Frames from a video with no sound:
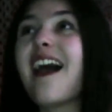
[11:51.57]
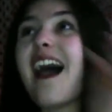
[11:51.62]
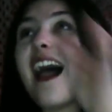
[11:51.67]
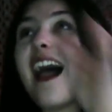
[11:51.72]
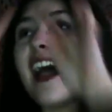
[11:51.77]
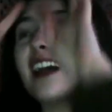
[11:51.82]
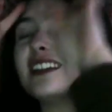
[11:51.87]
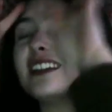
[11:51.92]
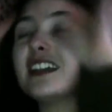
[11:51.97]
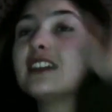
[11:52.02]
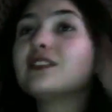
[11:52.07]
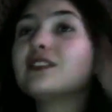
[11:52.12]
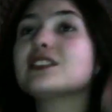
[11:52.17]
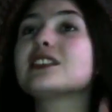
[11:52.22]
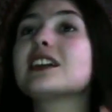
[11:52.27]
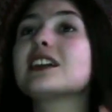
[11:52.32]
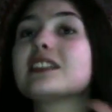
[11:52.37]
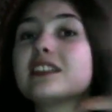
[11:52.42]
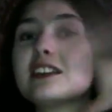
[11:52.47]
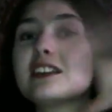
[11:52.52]
And there was
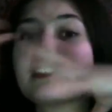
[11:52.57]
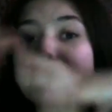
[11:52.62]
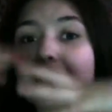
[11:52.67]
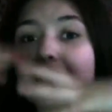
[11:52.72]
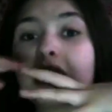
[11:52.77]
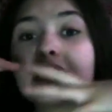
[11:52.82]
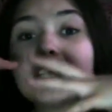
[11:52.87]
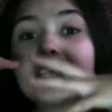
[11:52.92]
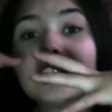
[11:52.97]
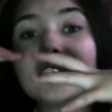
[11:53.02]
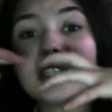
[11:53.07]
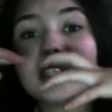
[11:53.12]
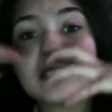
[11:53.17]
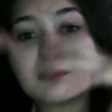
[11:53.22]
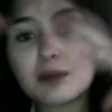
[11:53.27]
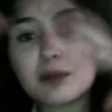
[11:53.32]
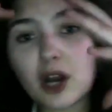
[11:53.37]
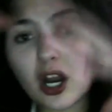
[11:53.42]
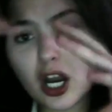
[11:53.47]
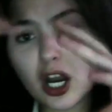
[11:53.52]
like this monkey
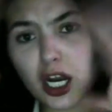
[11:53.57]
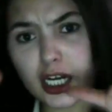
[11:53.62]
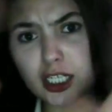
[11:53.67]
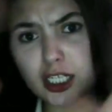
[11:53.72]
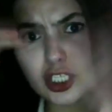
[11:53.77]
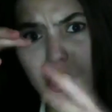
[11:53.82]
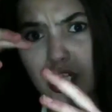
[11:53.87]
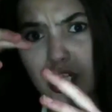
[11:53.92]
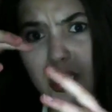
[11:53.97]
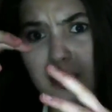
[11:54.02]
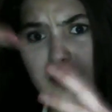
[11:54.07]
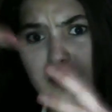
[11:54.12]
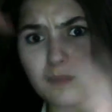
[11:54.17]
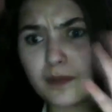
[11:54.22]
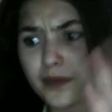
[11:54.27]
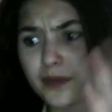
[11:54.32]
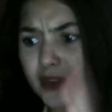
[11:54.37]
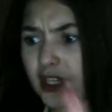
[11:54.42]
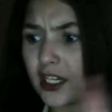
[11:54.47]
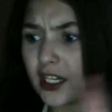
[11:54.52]
bar
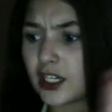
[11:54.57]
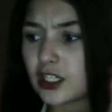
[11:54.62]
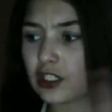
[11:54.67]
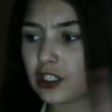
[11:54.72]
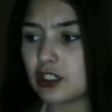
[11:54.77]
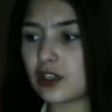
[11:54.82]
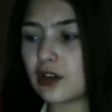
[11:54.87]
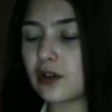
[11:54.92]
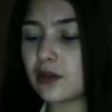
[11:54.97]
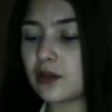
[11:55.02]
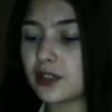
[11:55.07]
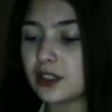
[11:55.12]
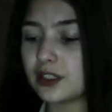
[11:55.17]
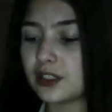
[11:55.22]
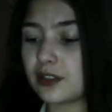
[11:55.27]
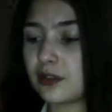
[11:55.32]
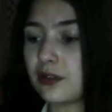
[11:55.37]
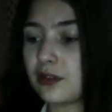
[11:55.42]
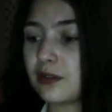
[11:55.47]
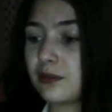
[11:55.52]
gym thing, you know, the
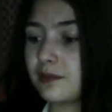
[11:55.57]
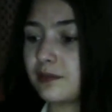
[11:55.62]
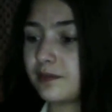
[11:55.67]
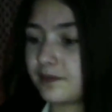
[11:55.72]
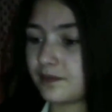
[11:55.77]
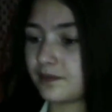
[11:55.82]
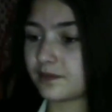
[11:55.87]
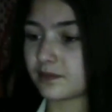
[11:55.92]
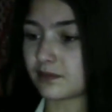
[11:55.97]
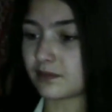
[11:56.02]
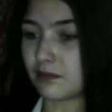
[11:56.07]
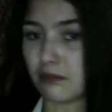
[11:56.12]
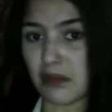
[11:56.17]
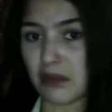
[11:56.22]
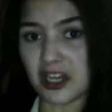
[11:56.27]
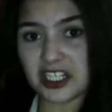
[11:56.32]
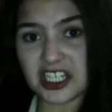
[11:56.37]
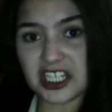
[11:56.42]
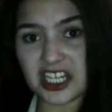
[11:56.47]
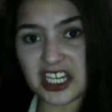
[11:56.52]
little
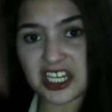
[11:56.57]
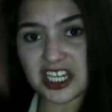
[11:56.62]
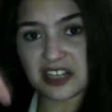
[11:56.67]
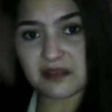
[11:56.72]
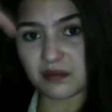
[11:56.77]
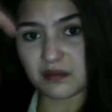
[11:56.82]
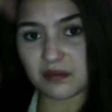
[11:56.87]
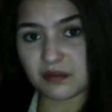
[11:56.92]
monkey.